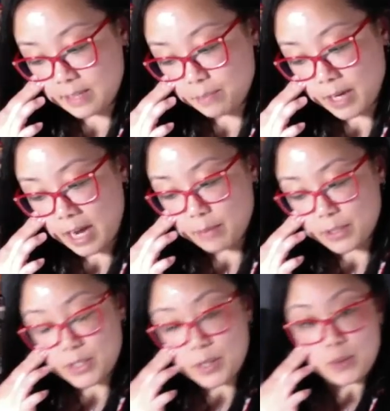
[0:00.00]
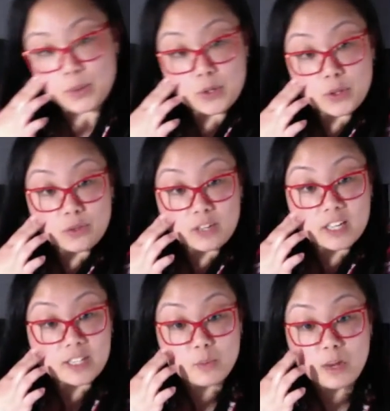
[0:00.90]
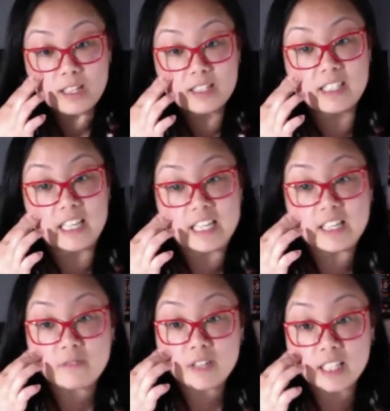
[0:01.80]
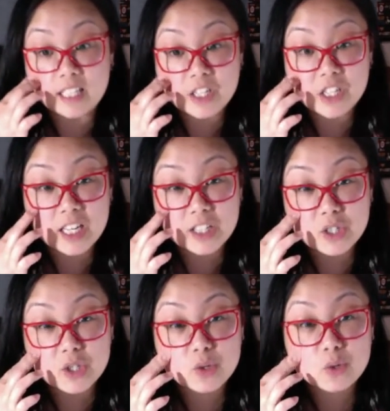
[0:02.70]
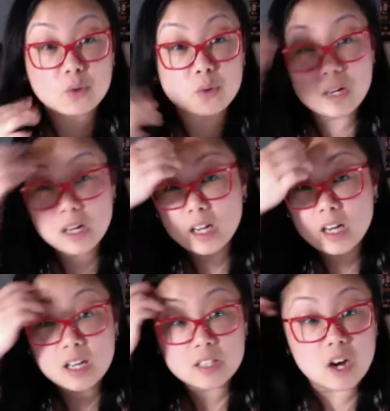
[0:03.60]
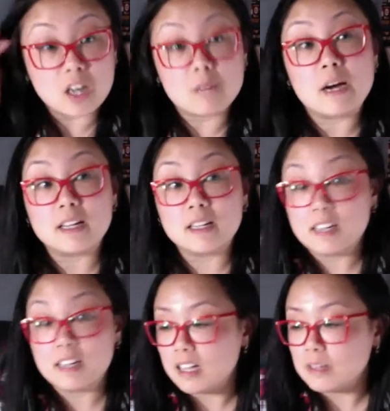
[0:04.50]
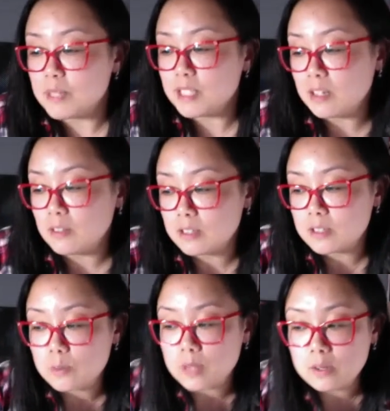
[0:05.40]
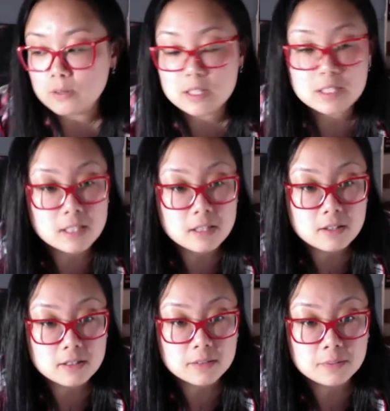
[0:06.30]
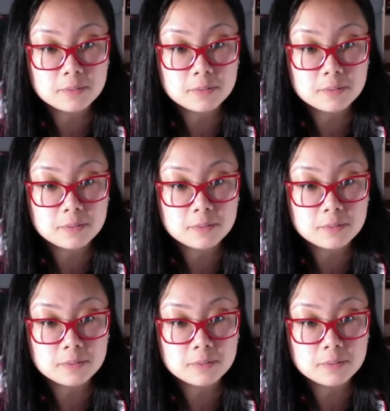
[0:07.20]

but episode 3 as well, since I didn't really get a chance to talk about it. Let me see how it looks without this thing on.